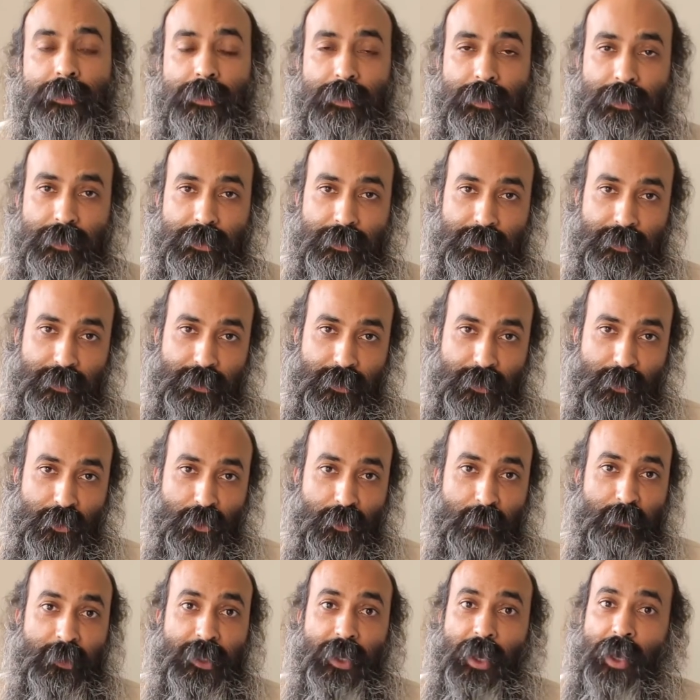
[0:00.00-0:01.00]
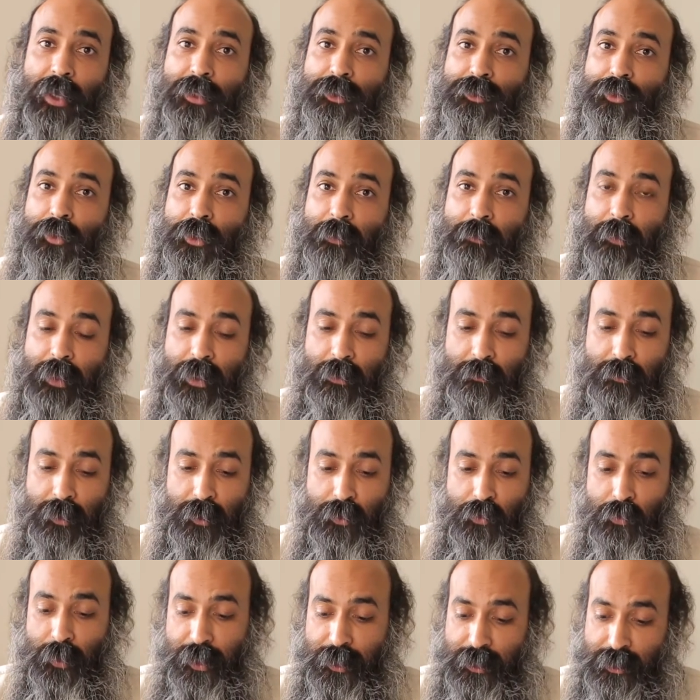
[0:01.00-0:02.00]
that. You'll be actually be
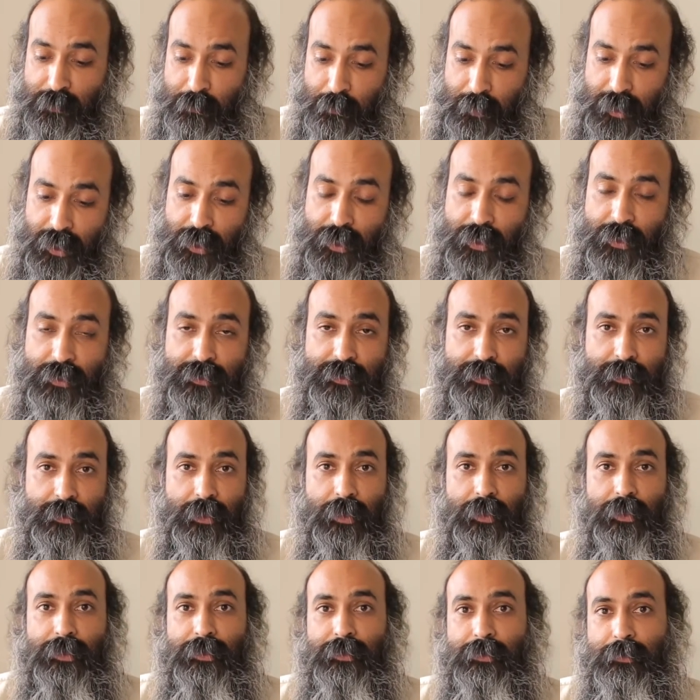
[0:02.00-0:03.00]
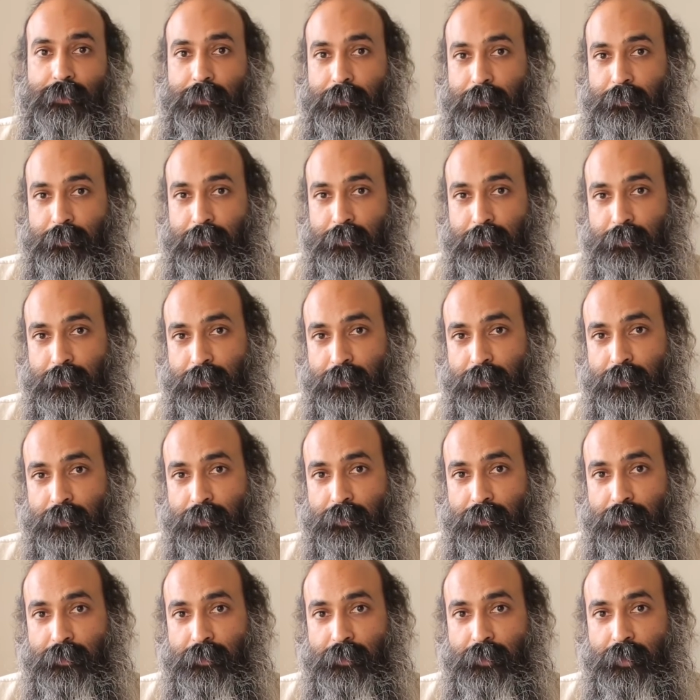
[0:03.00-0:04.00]
able to experience that.
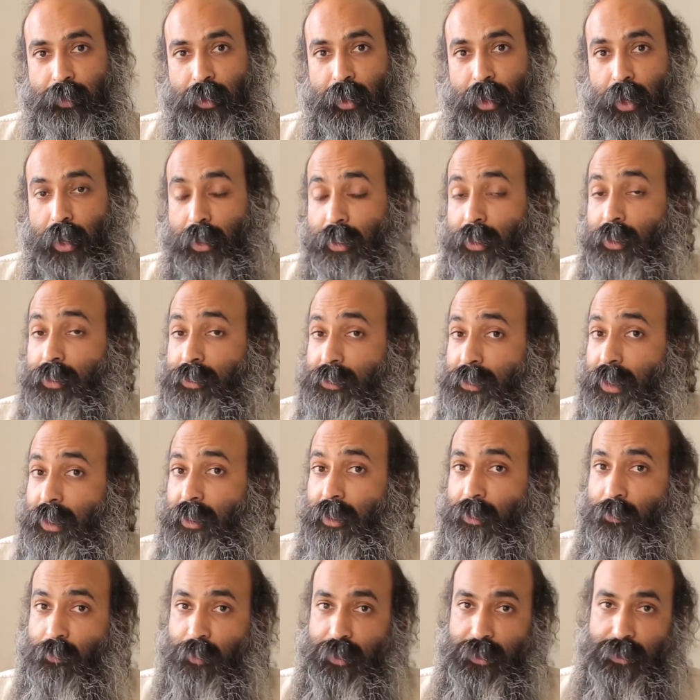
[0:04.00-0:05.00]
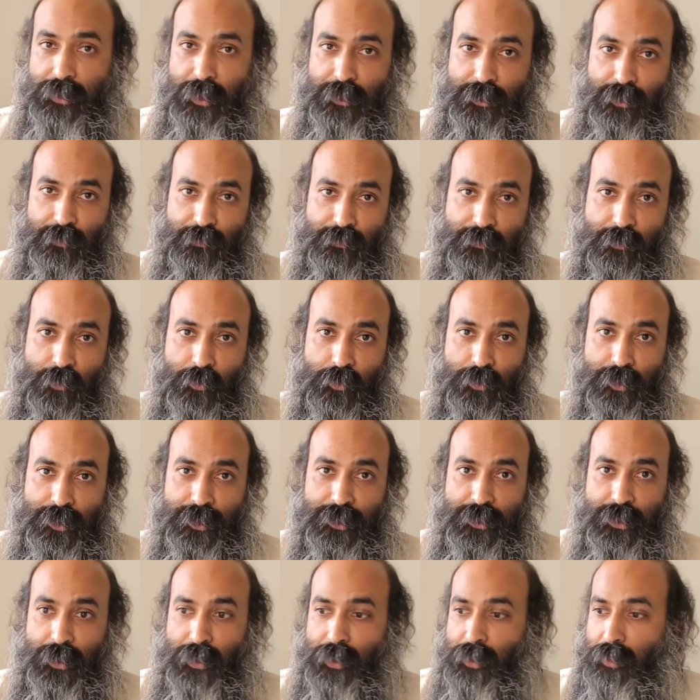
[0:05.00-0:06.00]
And he said it with such a
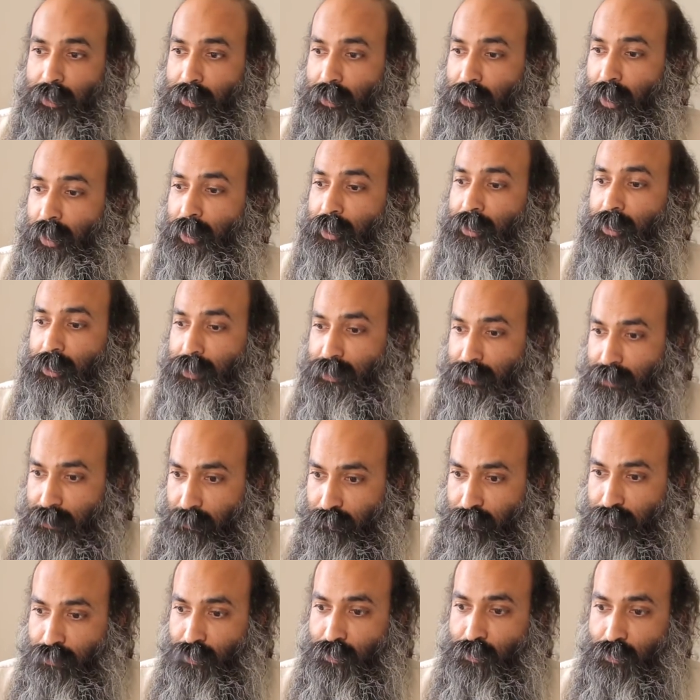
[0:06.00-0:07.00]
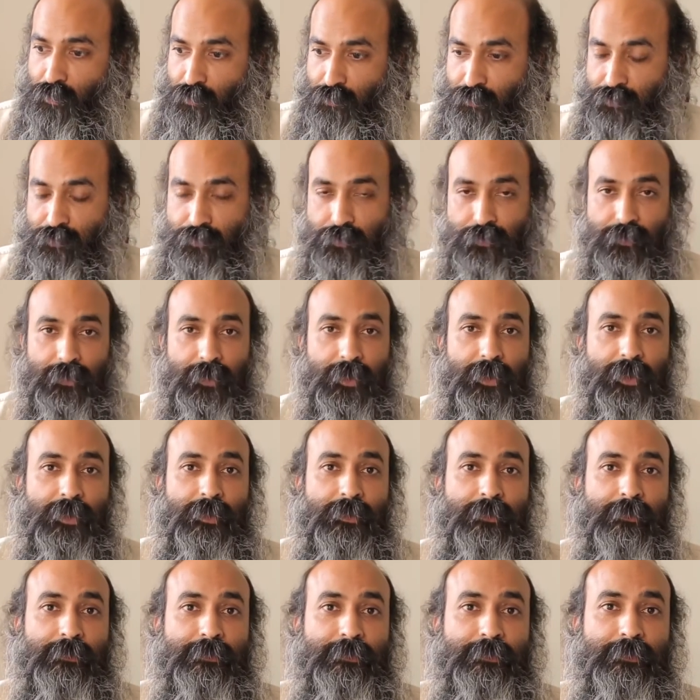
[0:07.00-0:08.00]
force that this is a proof.
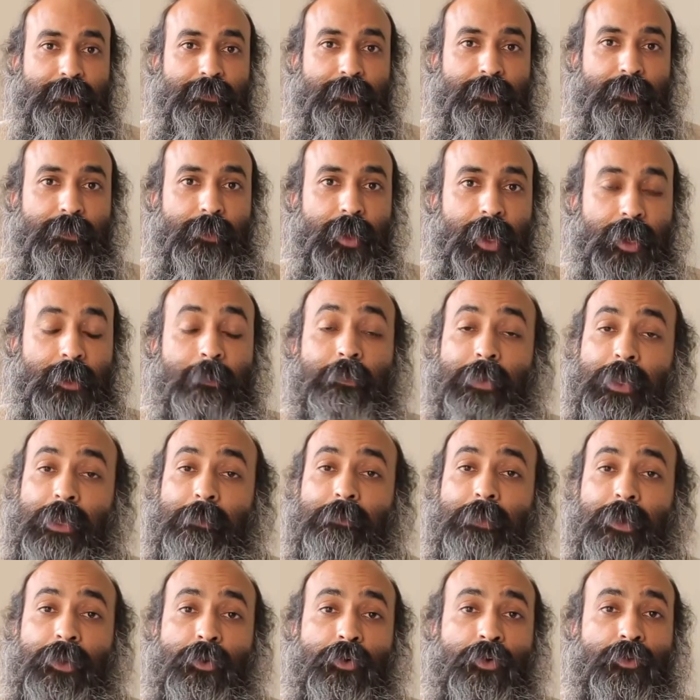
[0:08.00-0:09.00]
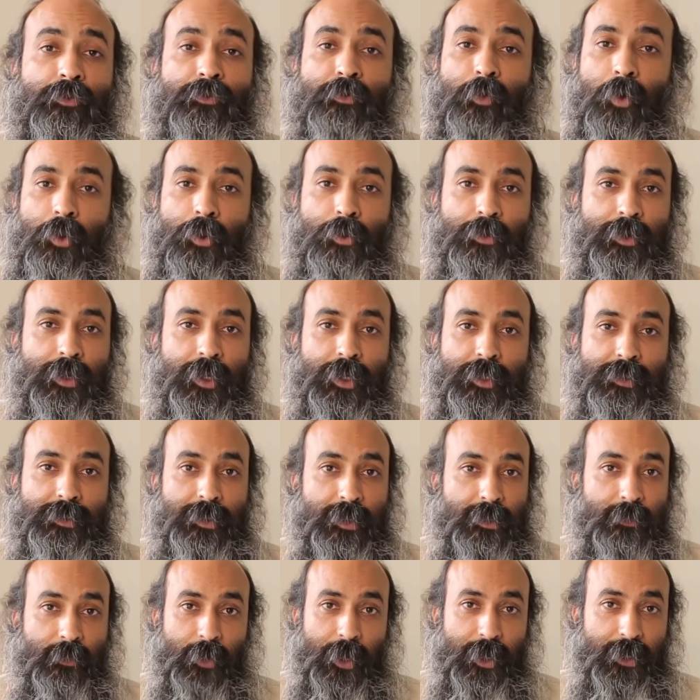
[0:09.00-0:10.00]
And people who followed his
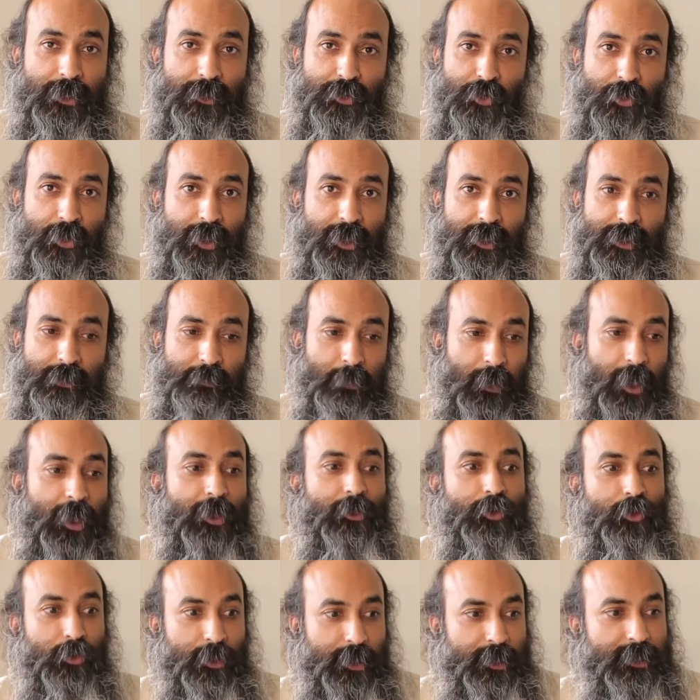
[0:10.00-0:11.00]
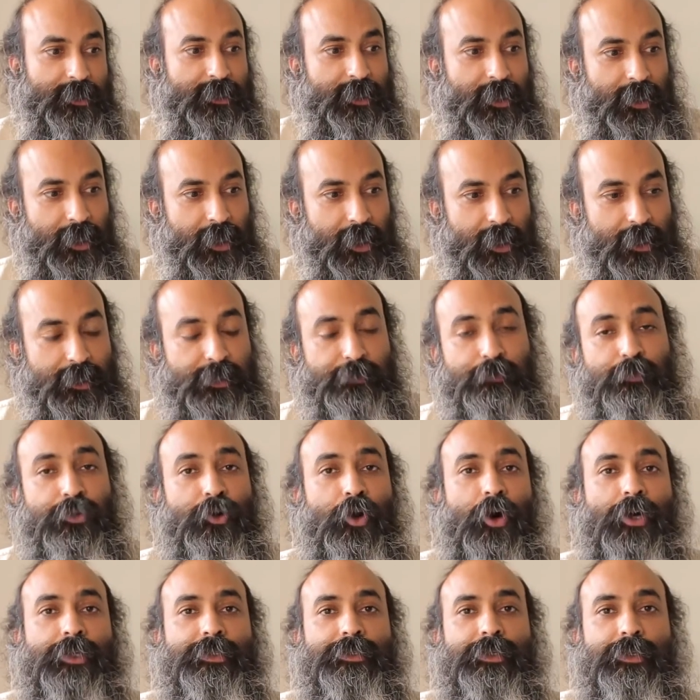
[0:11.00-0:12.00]
advice or his path or his
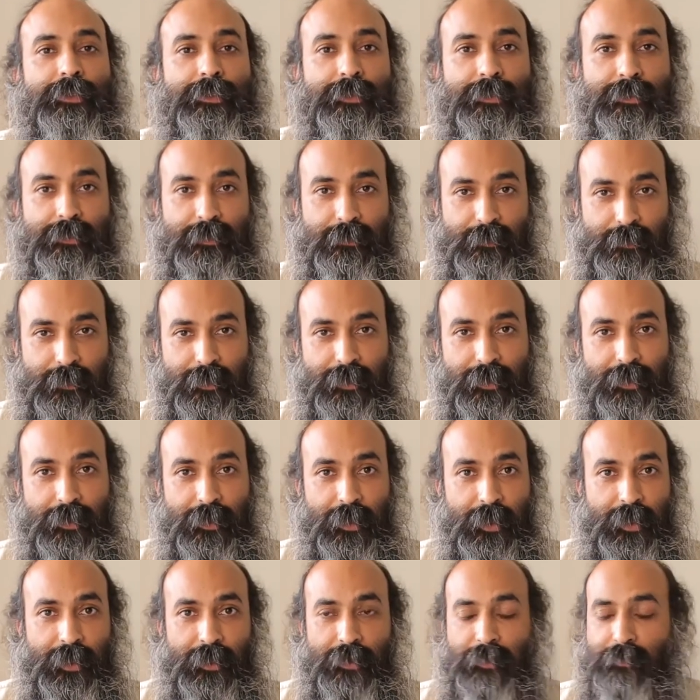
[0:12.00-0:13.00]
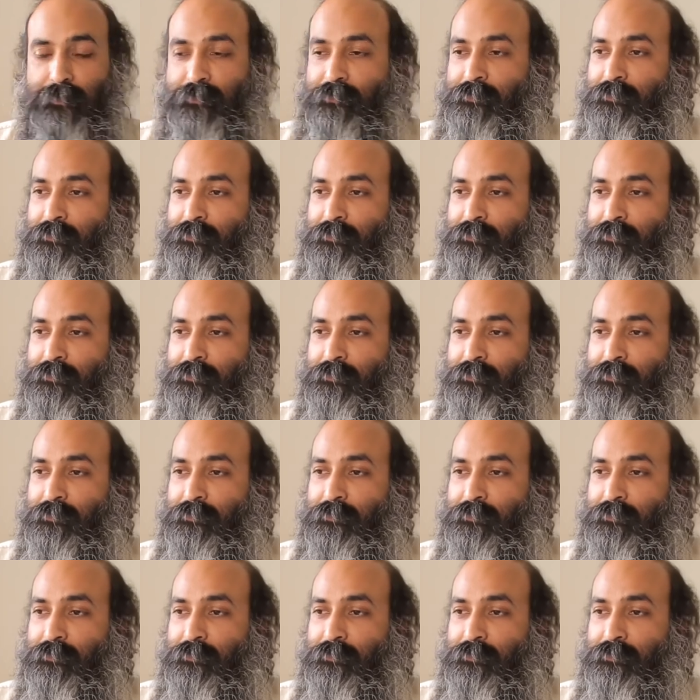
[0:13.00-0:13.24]
process, like,